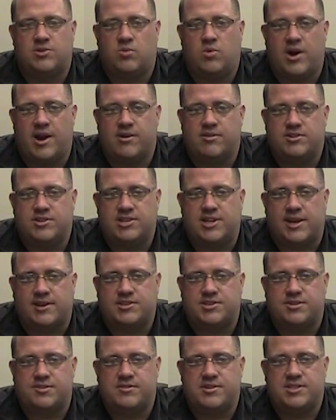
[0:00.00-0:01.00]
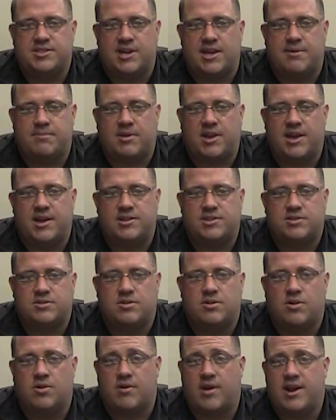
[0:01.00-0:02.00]
on Wirez Tech Series amp kits
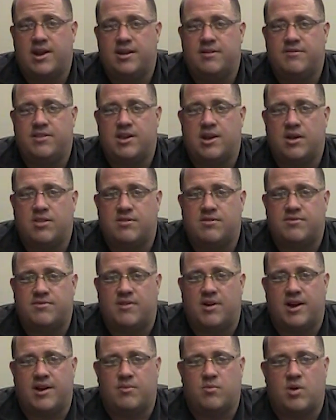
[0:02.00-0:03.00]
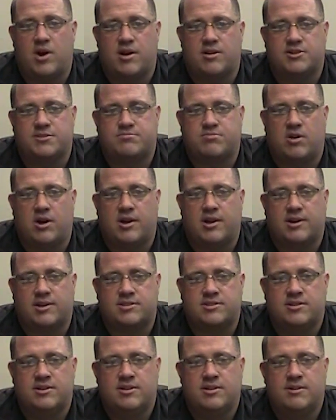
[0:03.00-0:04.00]
or any of the other fine Wirez
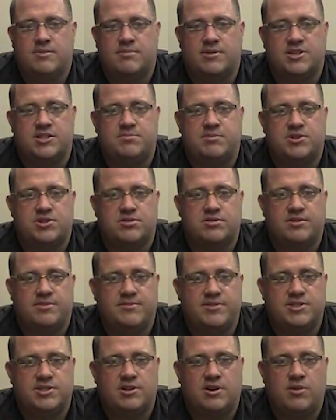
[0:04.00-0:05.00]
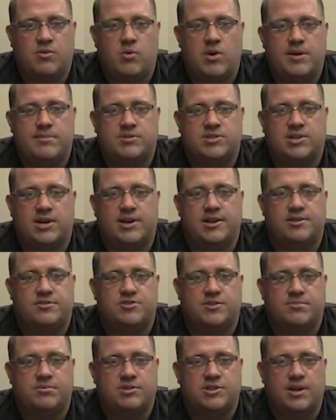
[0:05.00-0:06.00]
products, please be sure to visit our website at
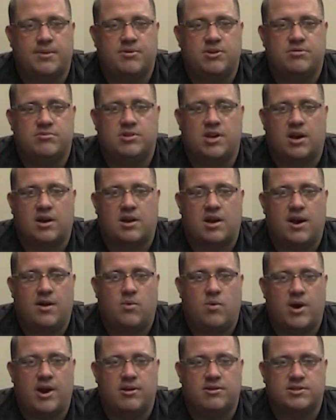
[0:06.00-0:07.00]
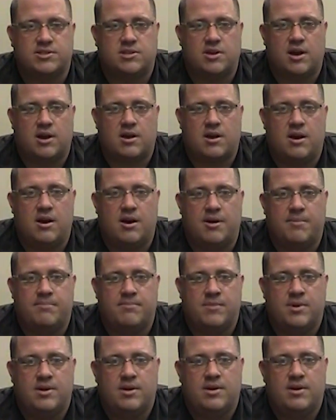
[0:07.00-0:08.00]
www.gotwirez.com
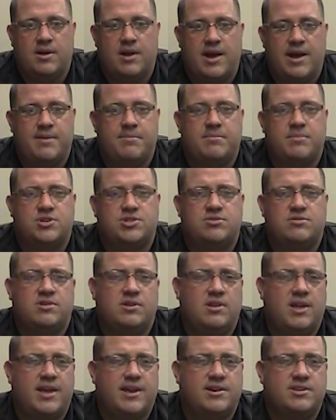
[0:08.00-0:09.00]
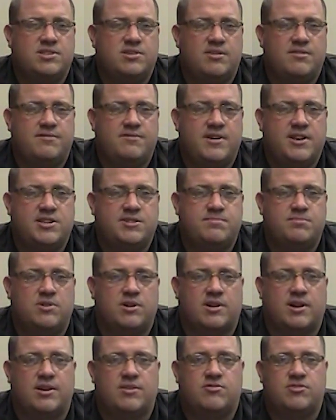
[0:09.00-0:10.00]
and be sure to like us on
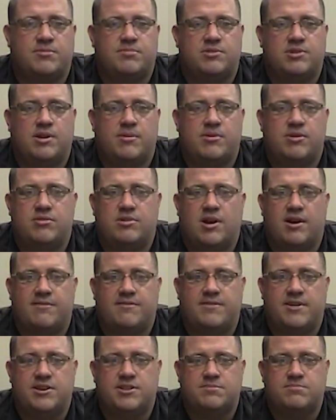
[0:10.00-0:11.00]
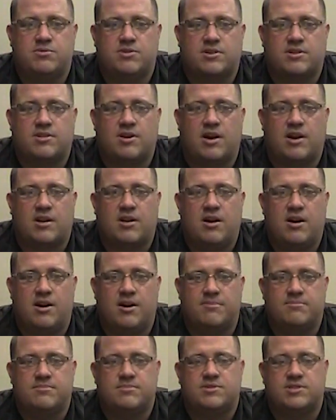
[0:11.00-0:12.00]
Facebook at
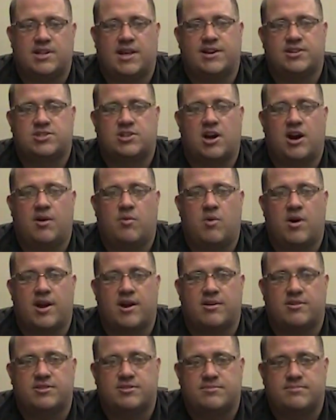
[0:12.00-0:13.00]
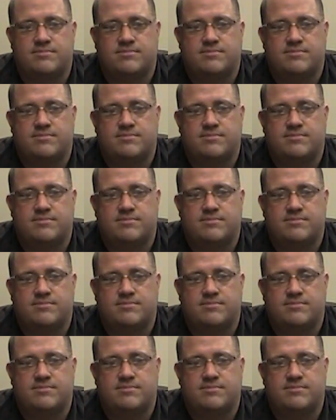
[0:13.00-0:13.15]
www.facebook.com/gotwirez.